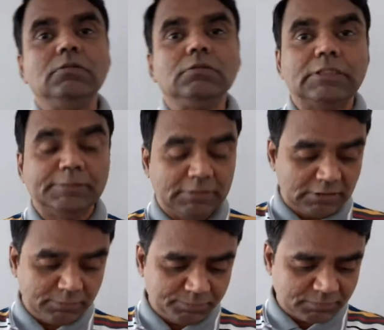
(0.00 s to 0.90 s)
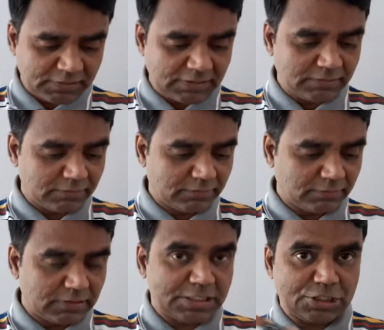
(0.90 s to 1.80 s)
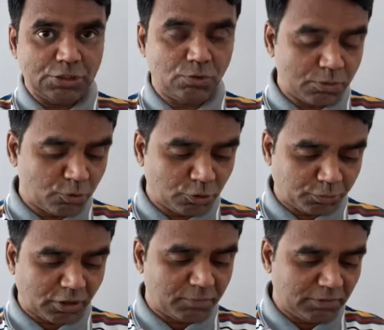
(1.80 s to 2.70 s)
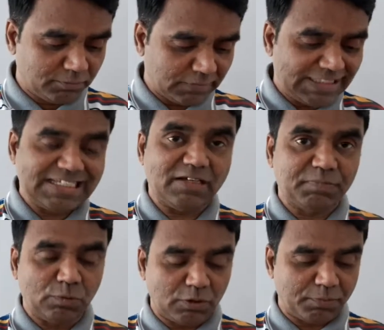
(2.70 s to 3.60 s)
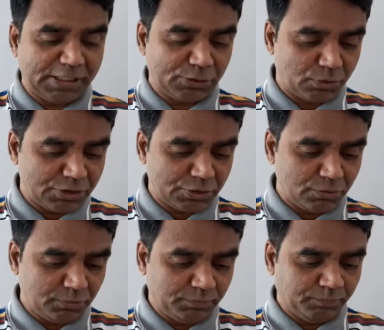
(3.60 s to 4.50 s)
Okay, let's do one more problem. Example 1.12.